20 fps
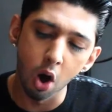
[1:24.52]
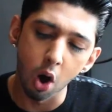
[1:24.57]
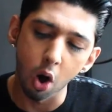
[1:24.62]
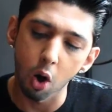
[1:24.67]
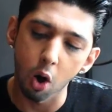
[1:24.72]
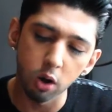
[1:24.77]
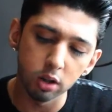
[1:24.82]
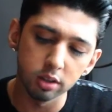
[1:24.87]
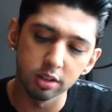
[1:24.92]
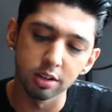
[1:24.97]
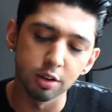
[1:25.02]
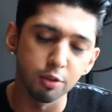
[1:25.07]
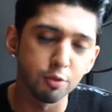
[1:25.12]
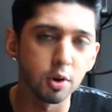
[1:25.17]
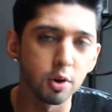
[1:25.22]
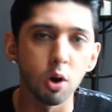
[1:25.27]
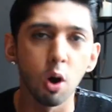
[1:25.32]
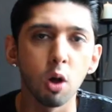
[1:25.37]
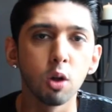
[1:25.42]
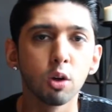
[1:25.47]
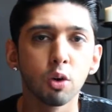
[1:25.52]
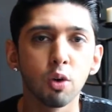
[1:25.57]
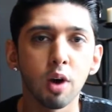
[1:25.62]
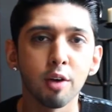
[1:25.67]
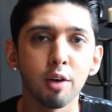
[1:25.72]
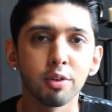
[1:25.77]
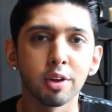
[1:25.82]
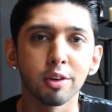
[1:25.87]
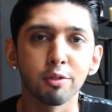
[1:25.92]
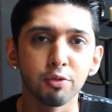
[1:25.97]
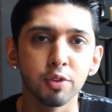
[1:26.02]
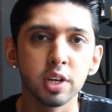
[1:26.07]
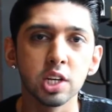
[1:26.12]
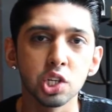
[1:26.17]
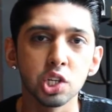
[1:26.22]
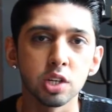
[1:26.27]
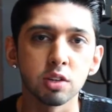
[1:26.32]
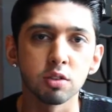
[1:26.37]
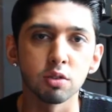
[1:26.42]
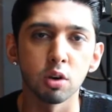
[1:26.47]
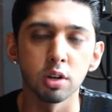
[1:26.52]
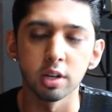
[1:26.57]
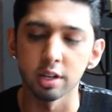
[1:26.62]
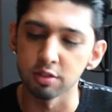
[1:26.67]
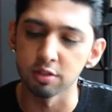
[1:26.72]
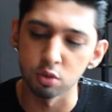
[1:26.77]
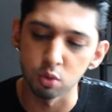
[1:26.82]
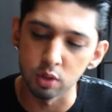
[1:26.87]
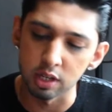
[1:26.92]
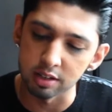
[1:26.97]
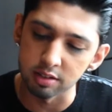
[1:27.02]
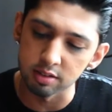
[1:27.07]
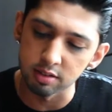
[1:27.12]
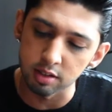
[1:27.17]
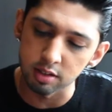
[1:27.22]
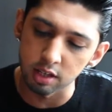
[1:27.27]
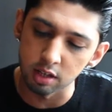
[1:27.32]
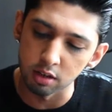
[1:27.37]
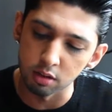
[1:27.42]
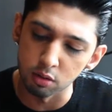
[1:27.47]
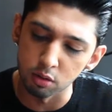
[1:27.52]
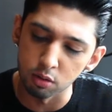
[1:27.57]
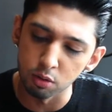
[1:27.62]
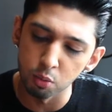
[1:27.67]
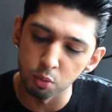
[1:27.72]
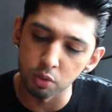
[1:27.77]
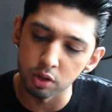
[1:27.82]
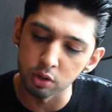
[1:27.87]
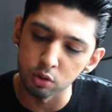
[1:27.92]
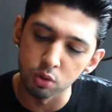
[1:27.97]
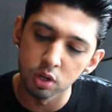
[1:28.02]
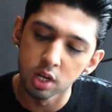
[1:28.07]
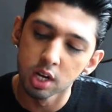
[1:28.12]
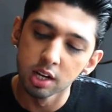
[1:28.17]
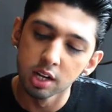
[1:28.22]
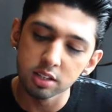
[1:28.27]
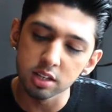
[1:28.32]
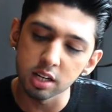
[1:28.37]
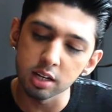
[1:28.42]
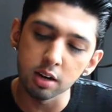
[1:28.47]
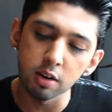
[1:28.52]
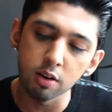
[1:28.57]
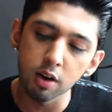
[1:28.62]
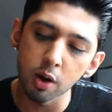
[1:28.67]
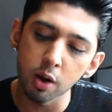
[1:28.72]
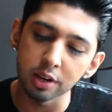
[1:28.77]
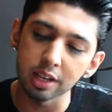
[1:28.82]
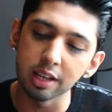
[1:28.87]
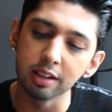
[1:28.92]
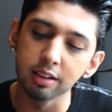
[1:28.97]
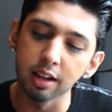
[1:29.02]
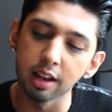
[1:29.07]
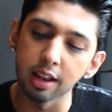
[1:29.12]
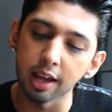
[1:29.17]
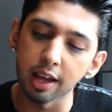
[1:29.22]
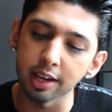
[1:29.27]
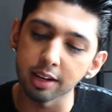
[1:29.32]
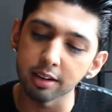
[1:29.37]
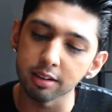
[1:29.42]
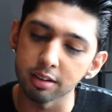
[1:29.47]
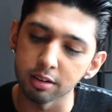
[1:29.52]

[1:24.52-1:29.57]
all the different holographic features on, as you can see, when you turn it around in the light,